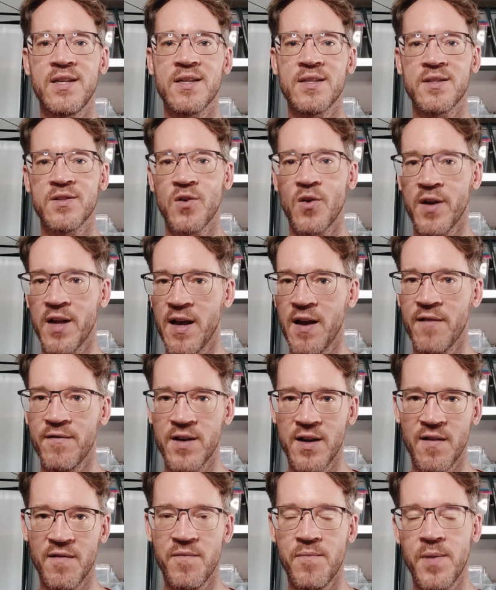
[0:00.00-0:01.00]
does not have
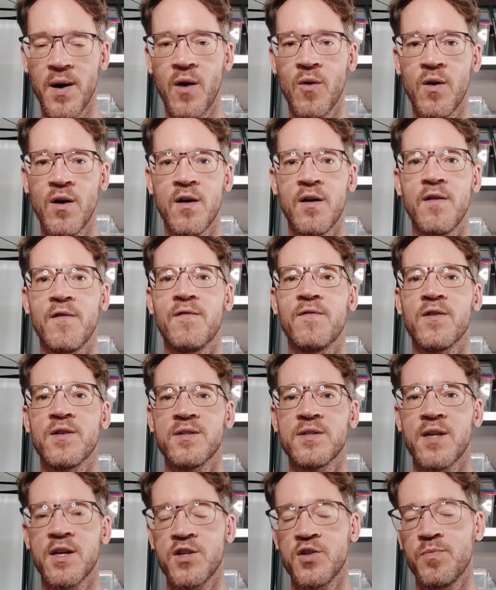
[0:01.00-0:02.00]
enough power for
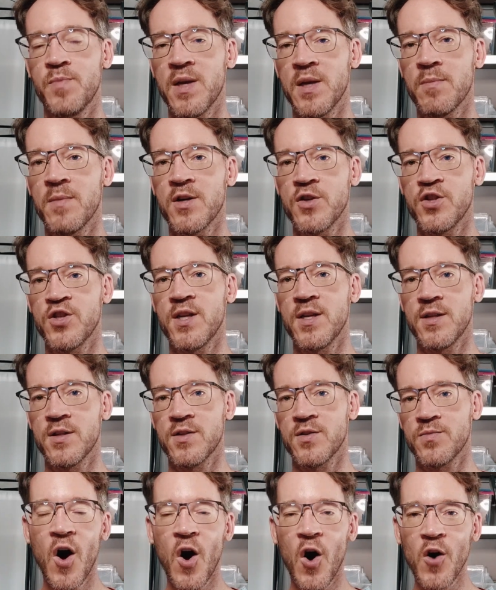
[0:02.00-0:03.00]
such big
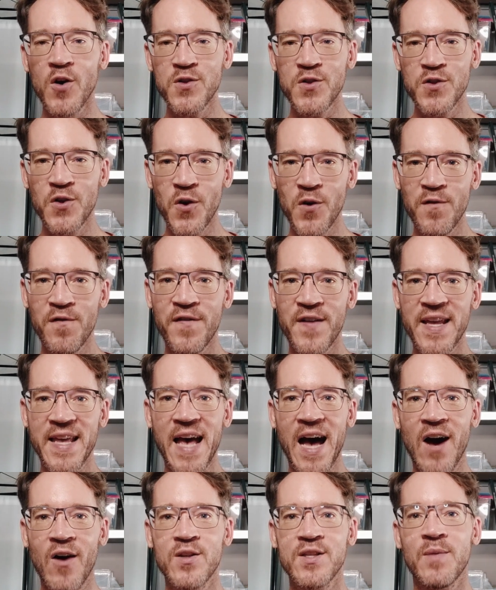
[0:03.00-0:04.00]
machines. Also, don't freak
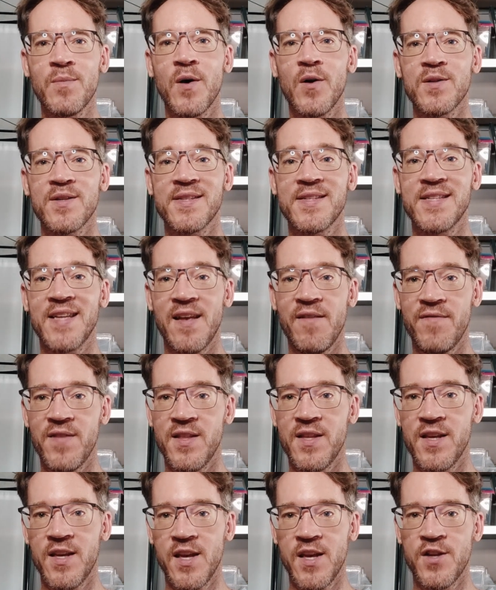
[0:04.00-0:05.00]
out about
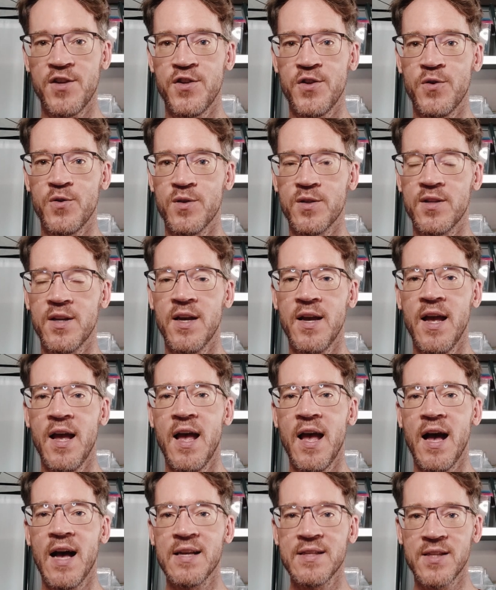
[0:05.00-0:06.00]
safety issues.
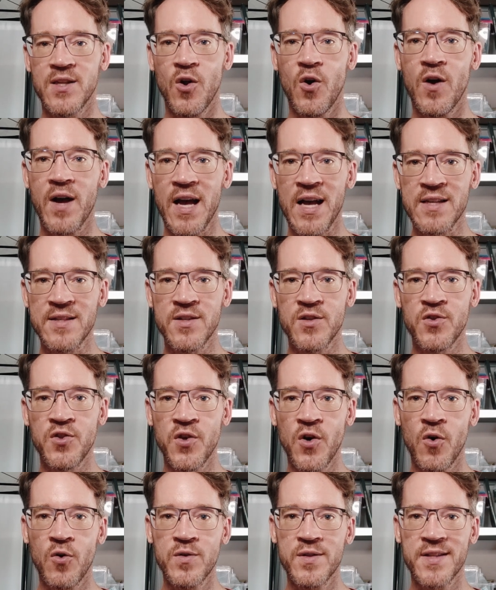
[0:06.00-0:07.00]
As long as you
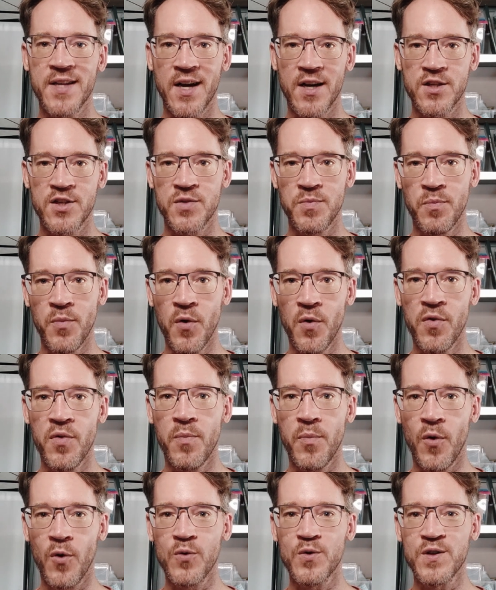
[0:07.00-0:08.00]
don't touch
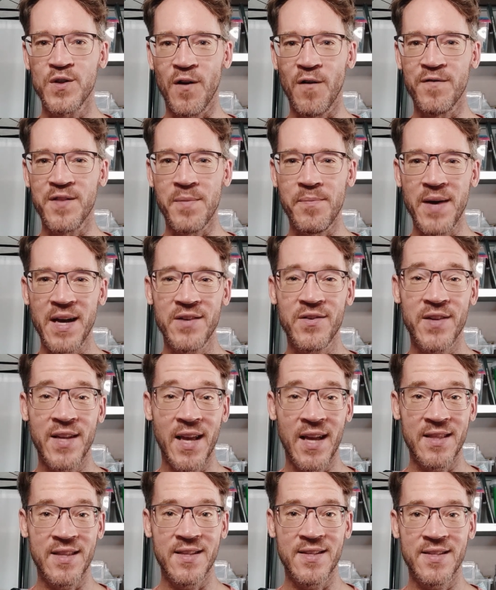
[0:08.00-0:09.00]
both poles of the
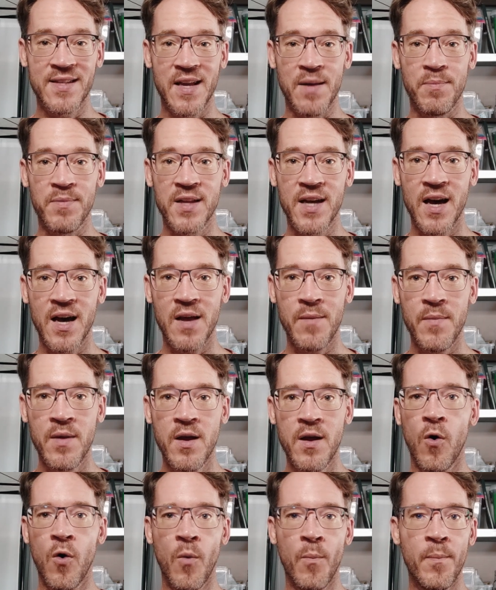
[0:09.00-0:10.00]
battery at the same time
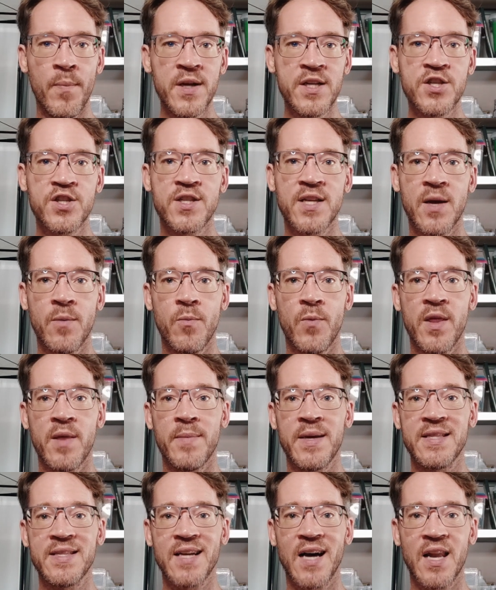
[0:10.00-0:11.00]
or bridge them with a
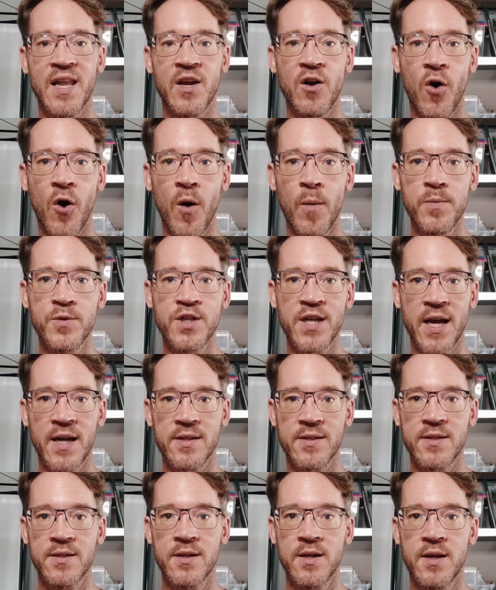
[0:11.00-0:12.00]
metallic
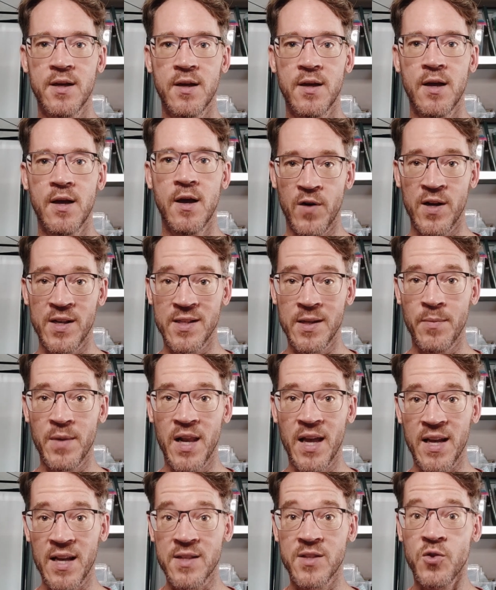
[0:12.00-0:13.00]
object, for example
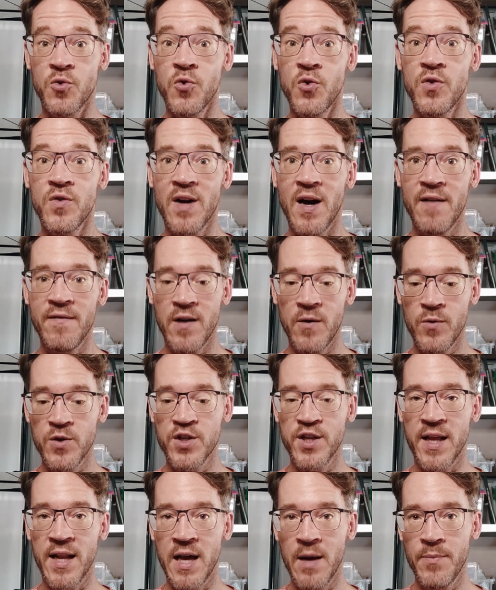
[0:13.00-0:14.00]
like a screwdriver,
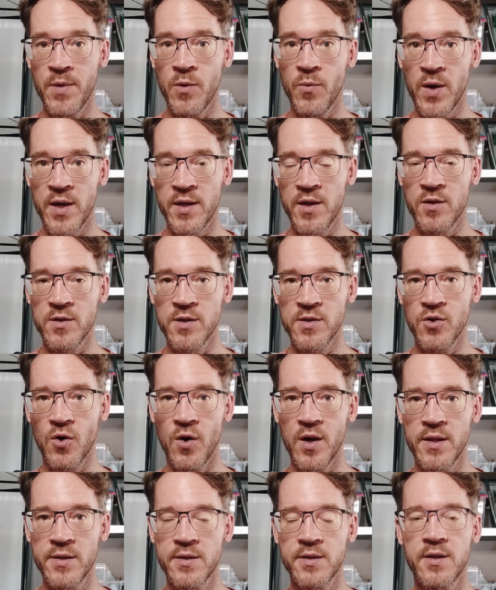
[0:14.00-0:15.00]
which can happen when you
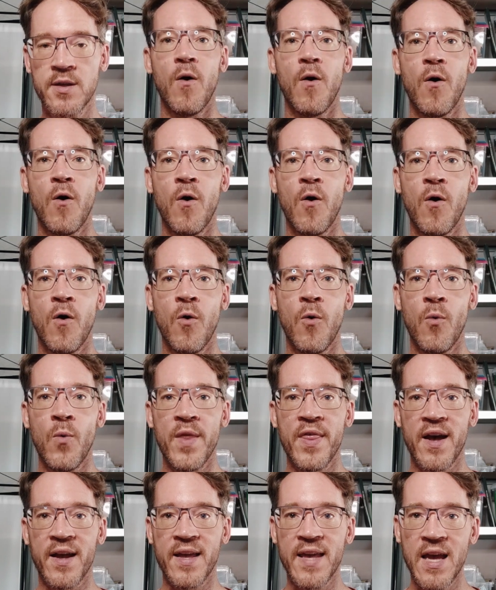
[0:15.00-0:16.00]
install it, or
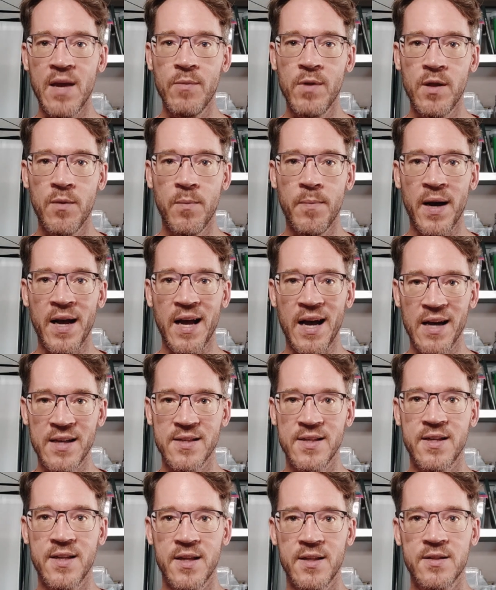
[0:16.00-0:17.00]
with a cable by
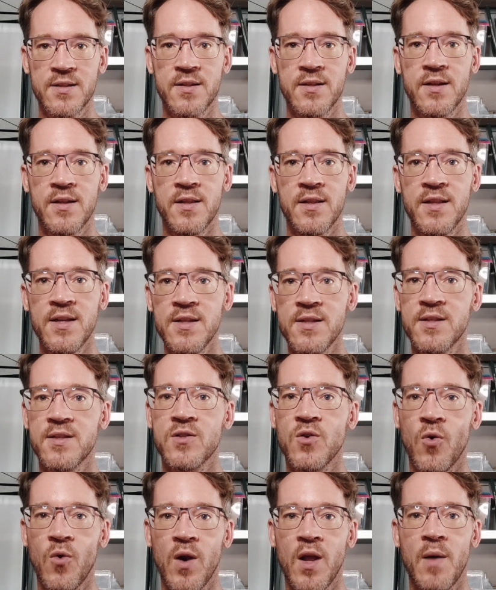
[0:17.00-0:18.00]
accident, this
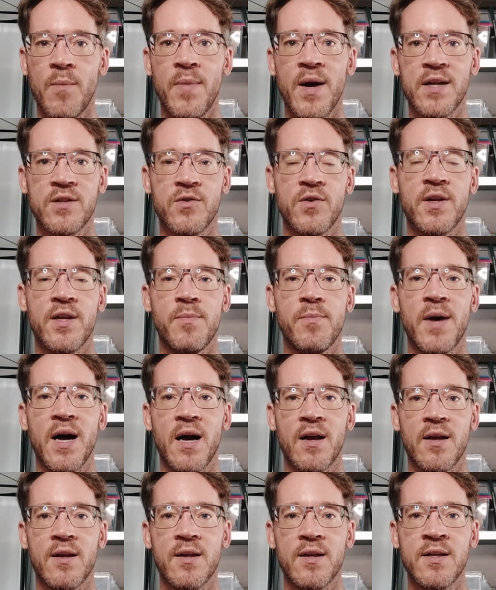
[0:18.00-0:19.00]
solar battery
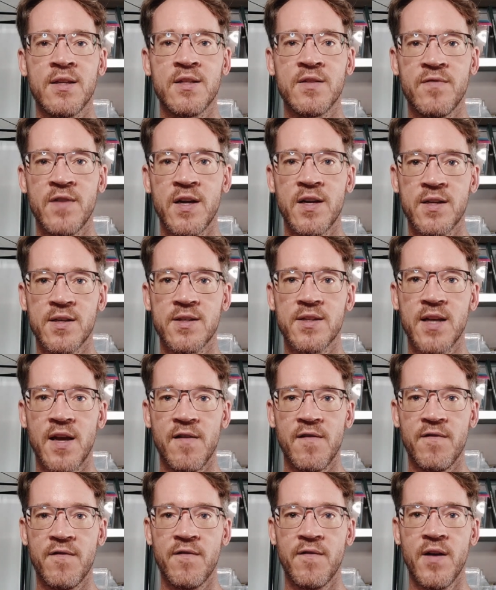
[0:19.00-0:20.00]
bank is very
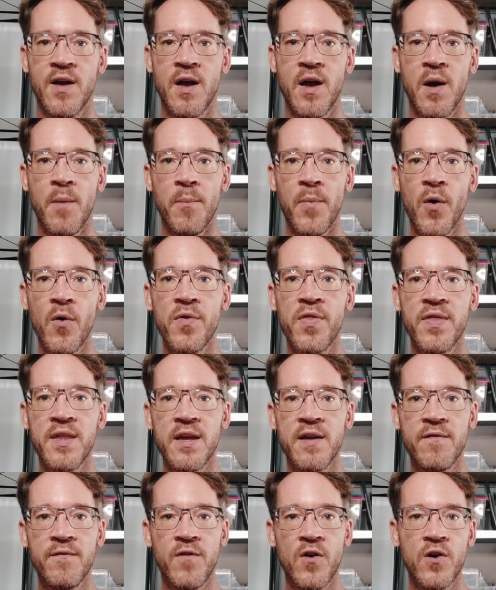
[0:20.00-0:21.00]
safe. Both
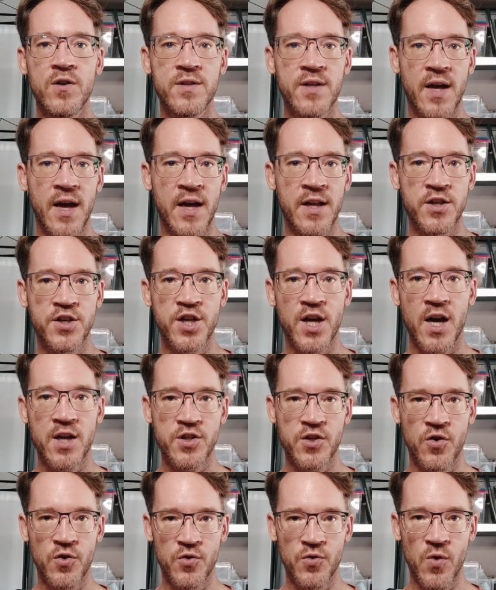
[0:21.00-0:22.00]
the inverter and
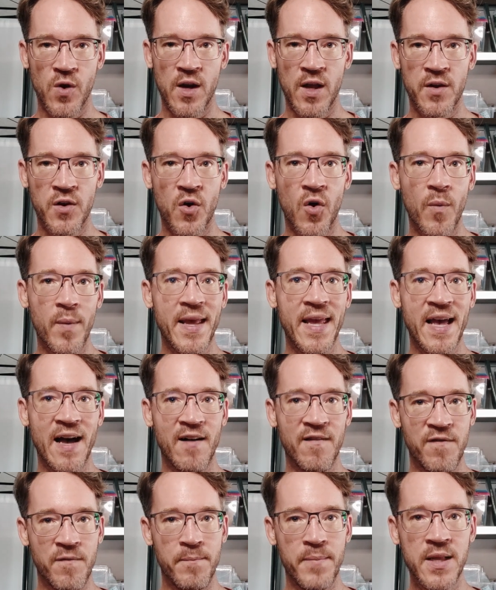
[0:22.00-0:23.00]
charge controller normally
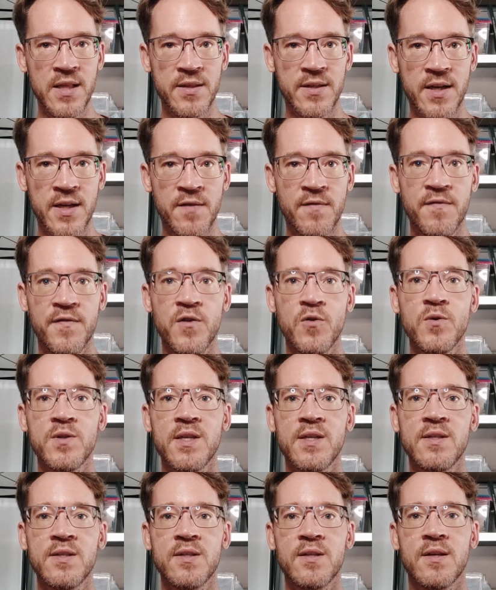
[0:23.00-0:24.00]
have built-in
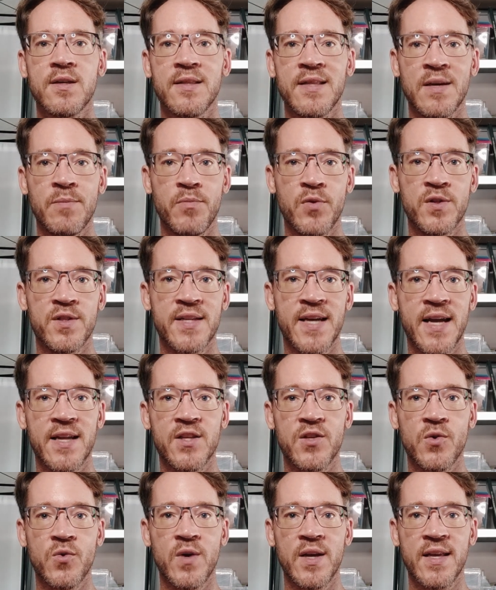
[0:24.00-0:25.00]
fuses that
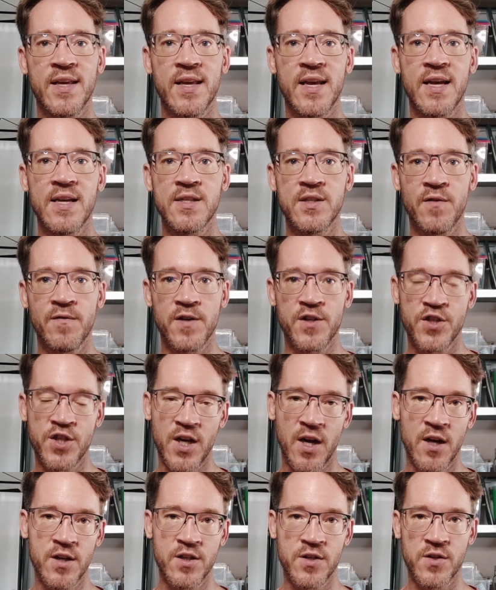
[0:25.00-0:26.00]
protect you in case of a
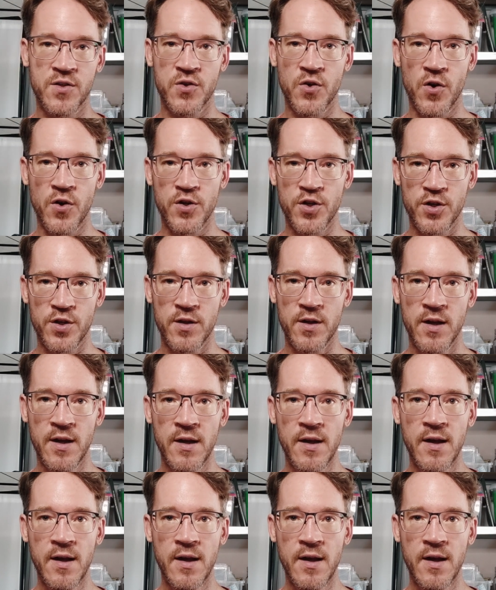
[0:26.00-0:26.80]
charge surge.